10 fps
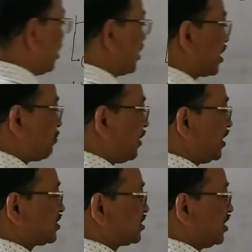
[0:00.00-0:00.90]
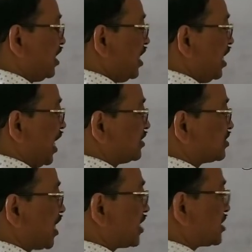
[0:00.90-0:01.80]
take place. And
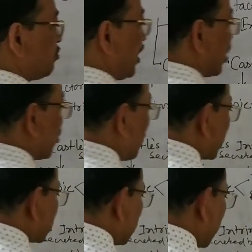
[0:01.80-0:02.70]
such megaloblastic